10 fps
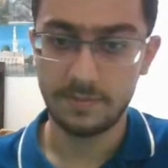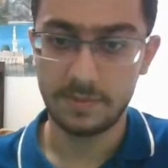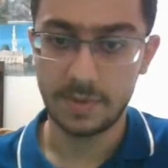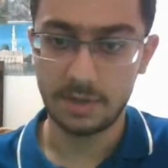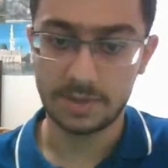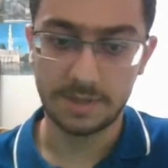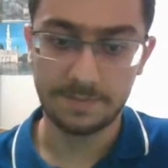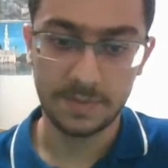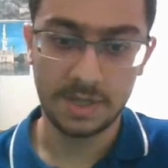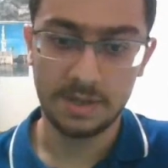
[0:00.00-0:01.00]
Okay,
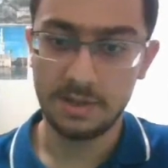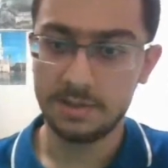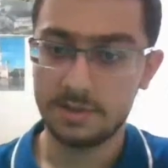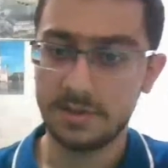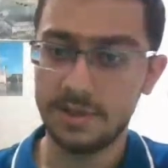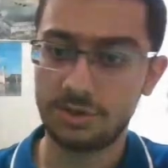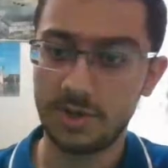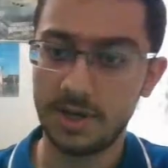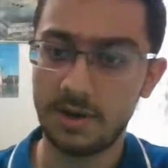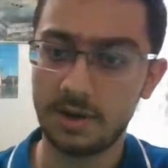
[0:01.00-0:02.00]
so let's
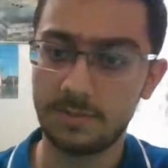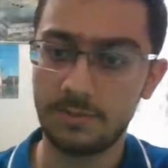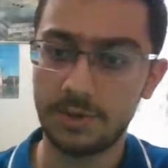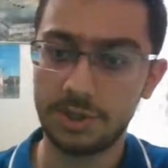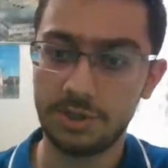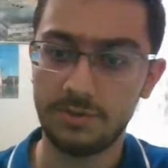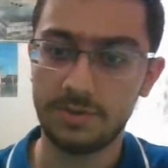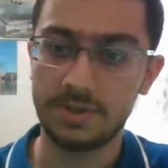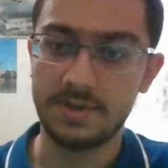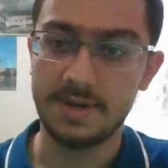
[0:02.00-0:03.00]
try Arc Bridge
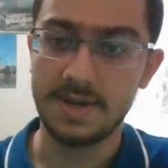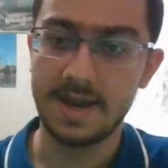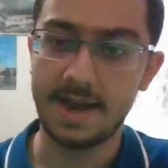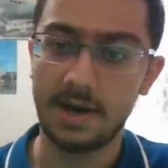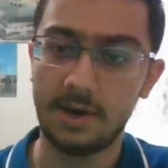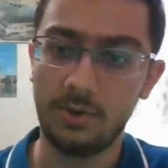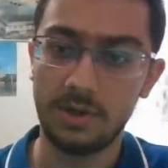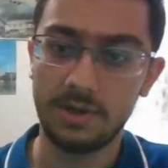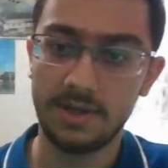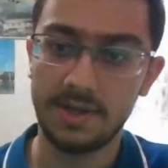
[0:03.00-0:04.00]
Shoot now
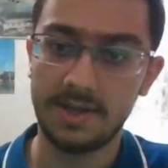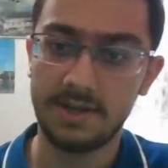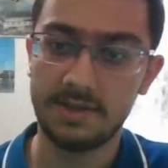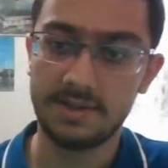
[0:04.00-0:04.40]
and